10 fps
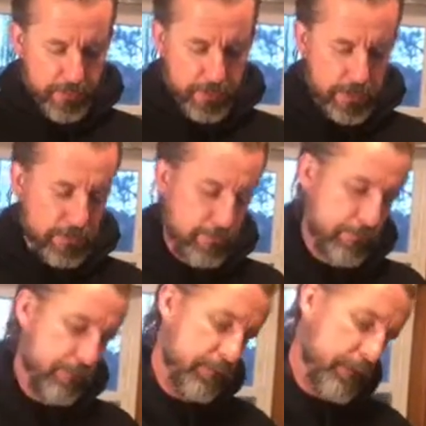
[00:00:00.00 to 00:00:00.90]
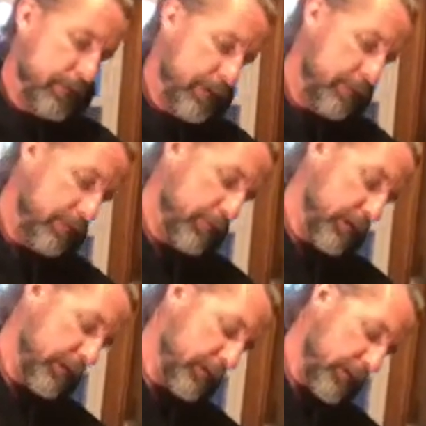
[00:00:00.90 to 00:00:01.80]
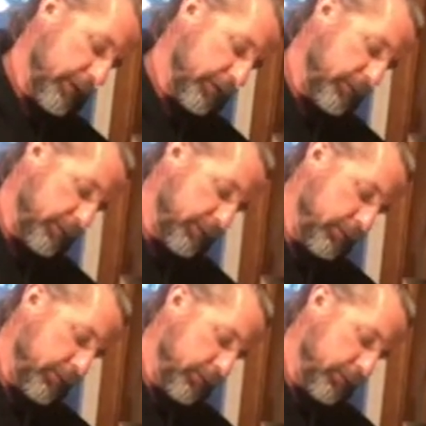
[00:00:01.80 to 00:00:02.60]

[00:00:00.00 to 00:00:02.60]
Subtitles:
from, I don't have my reading glasses on.